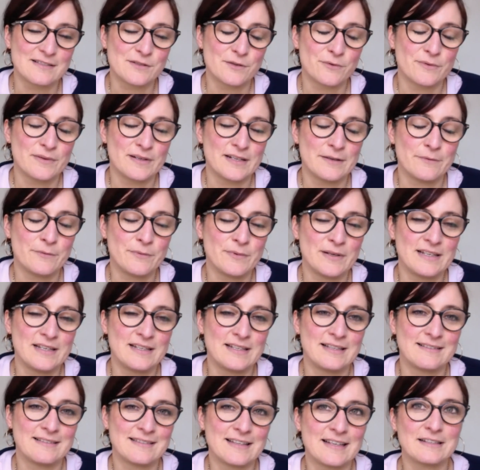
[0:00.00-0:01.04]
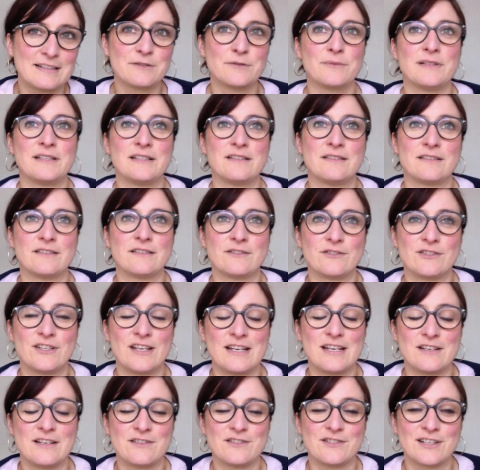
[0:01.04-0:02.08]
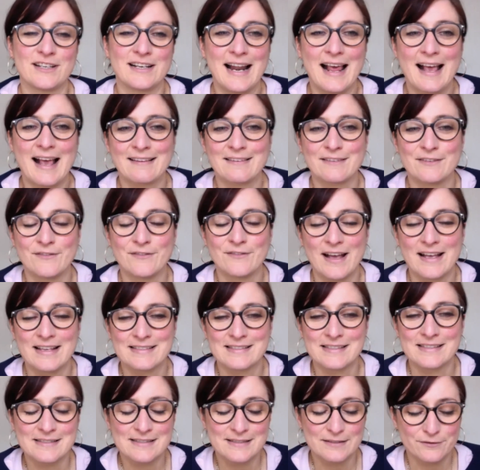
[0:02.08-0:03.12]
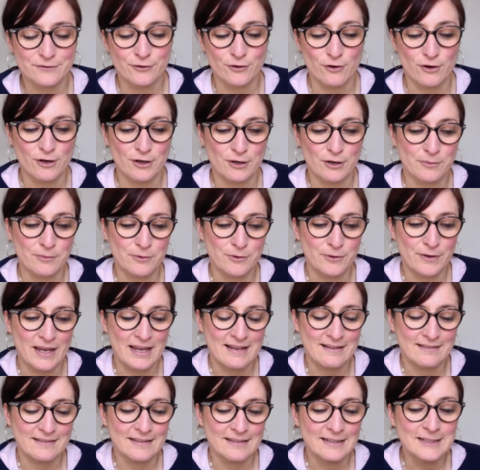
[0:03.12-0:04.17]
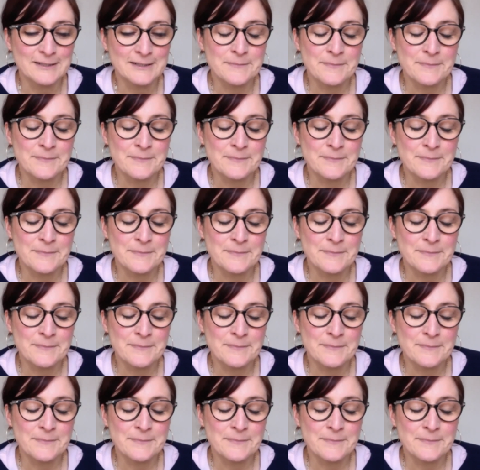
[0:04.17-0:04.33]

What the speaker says: So we decided we'd change to glass vases for all our bouquets.